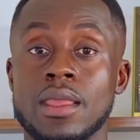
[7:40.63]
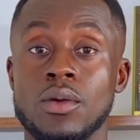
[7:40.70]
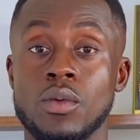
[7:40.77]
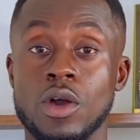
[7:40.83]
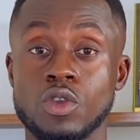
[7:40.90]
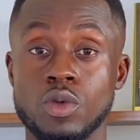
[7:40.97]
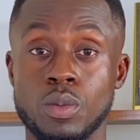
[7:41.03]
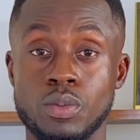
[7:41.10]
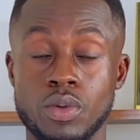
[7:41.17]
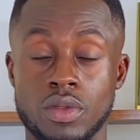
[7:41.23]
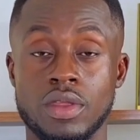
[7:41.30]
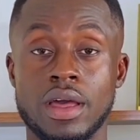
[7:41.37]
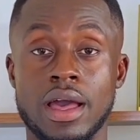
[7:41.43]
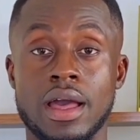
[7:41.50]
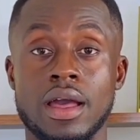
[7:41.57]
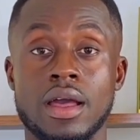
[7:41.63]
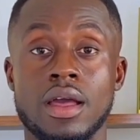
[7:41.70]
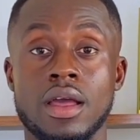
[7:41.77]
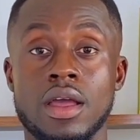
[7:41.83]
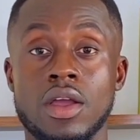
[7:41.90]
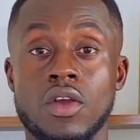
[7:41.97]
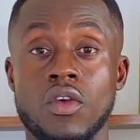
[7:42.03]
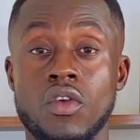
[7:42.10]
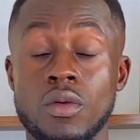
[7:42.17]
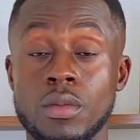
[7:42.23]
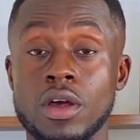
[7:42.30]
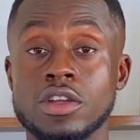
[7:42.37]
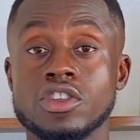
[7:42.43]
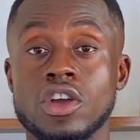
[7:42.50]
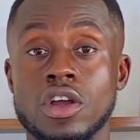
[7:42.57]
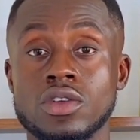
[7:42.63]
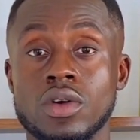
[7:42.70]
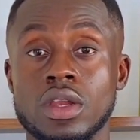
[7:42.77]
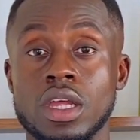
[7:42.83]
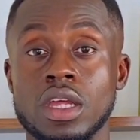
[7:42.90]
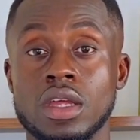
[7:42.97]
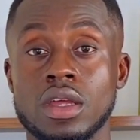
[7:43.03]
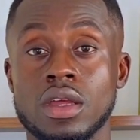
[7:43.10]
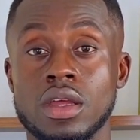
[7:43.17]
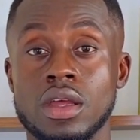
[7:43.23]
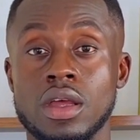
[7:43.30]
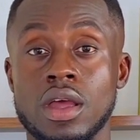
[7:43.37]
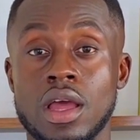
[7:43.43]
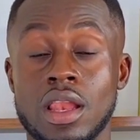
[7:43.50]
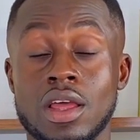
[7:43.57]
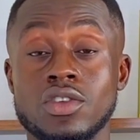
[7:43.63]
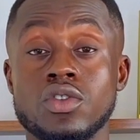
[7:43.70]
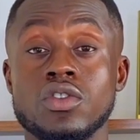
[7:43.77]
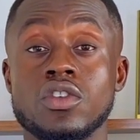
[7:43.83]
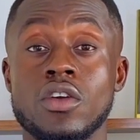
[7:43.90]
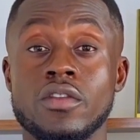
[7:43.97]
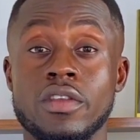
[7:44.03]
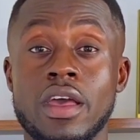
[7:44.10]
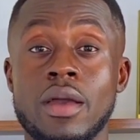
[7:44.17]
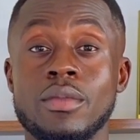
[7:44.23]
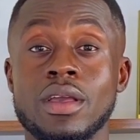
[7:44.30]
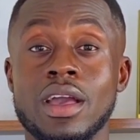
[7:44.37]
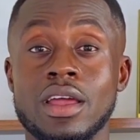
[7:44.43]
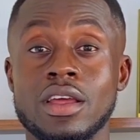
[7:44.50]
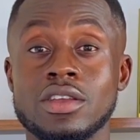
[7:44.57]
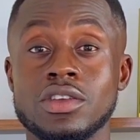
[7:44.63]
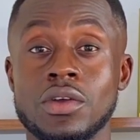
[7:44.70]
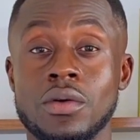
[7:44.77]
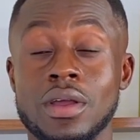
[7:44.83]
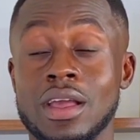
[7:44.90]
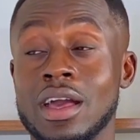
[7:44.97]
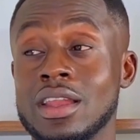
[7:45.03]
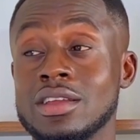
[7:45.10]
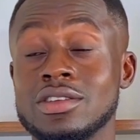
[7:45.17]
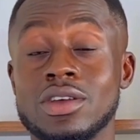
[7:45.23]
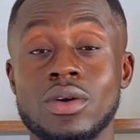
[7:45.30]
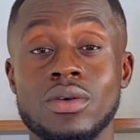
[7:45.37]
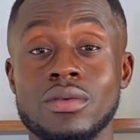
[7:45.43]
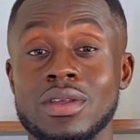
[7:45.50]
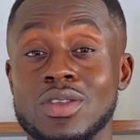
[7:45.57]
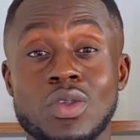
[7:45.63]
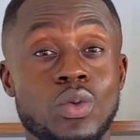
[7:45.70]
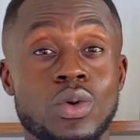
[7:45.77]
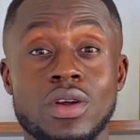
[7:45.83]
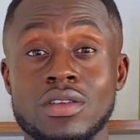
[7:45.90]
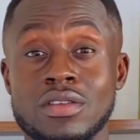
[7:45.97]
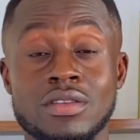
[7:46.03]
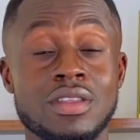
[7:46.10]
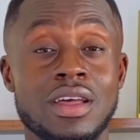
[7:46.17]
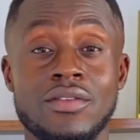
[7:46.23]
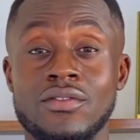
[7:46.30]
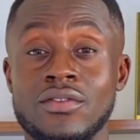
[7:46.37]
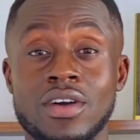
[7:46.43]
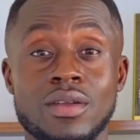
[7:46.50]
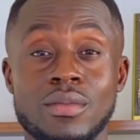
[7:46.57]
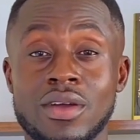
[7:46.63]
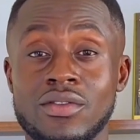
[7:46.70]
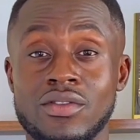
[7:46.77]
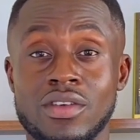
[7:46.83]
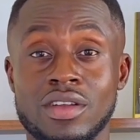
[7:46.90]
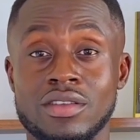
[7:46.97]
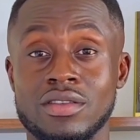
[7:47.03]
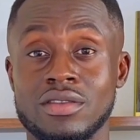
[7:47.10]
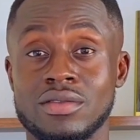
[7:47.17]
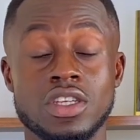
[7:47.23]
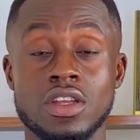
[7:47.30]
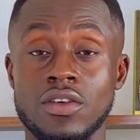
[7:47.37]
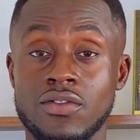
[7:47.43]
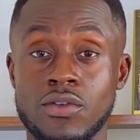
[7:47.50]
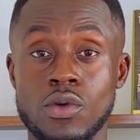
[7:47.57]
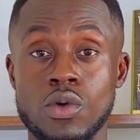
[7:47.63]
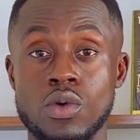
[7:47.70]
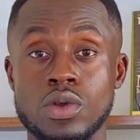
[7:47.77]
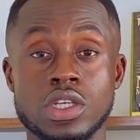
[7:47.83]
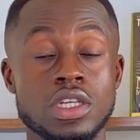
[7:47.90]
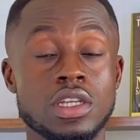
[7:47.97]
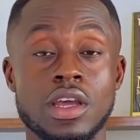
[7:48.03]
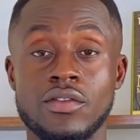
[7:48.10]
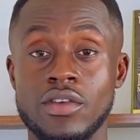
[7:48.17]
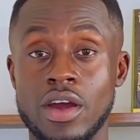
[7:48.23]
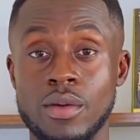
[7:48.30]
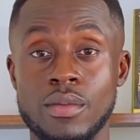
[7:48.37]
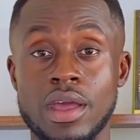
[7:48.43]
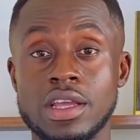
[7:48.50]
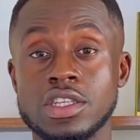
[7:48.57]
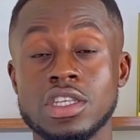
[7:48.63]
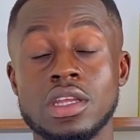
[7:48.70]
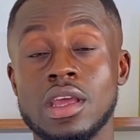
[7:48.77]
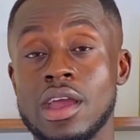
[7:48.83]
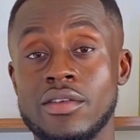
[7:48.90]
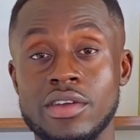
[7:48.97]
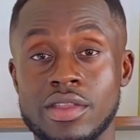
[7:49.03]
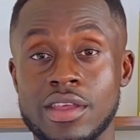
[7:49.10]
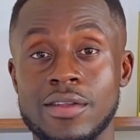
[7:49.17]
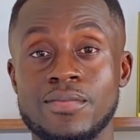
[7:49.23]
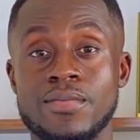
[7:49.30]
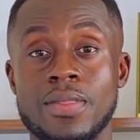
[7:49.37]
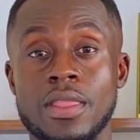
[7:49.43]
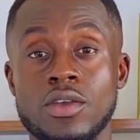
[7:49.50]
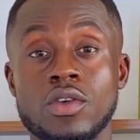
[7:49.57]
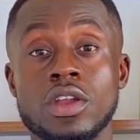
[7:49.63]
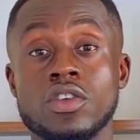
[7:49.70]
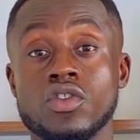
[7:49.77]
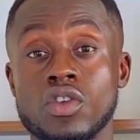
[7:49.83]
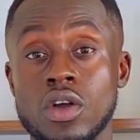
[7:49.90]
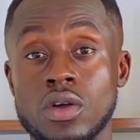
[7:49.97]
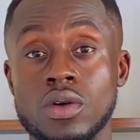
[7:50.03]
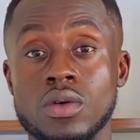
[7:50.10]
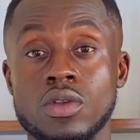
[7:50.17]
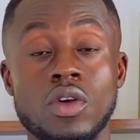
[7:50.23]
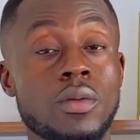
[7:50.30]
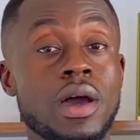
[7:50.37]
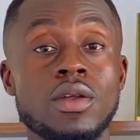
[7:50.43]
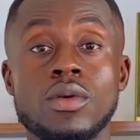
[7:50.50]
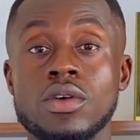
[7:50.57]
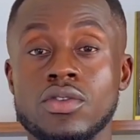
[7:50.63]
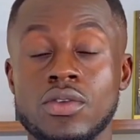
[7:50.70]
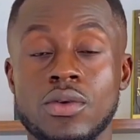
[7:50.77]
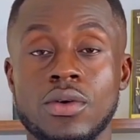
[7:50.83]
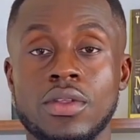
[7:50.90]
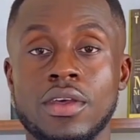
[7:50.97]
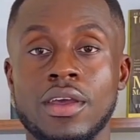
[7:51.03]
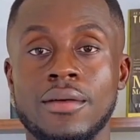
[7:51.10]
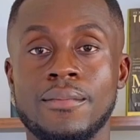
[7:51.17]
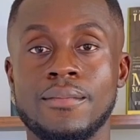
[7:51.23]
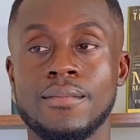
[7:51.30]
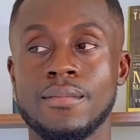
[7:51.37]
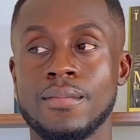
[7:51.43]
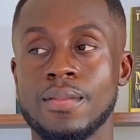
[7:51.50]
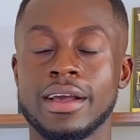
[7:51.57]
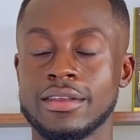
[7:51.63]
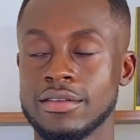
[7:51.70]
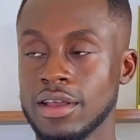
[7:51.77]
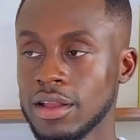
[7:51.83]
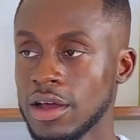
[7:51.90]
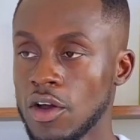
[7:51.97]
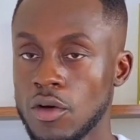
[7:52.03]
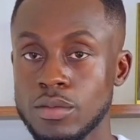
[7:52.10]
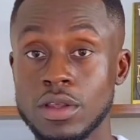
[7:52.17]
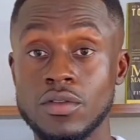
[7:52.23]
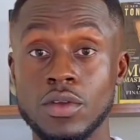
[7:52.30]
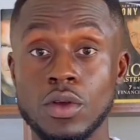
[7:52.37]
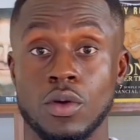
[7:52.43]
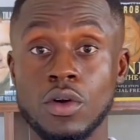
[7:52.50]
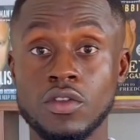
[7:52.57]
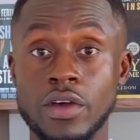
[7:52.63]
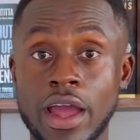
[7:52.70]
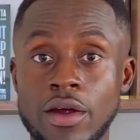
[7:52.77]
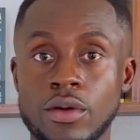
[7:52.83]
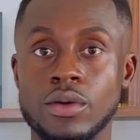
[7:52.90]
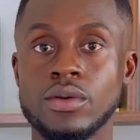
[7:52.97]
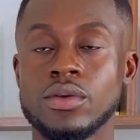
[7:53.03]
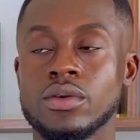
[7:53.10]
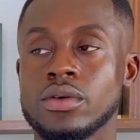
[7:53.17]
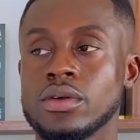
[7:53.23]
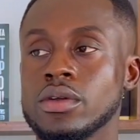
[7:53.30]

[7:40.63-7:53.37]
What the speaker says: Once you put that criminal charge on it, let you serve time in Ghana jail. And Ghana jail is the worst. It's not fun, my friend. Shitty food, shitty environment, shitty everything. You're gonna struggle. Nobody wants to go there. Like I said, I hope this video goes viral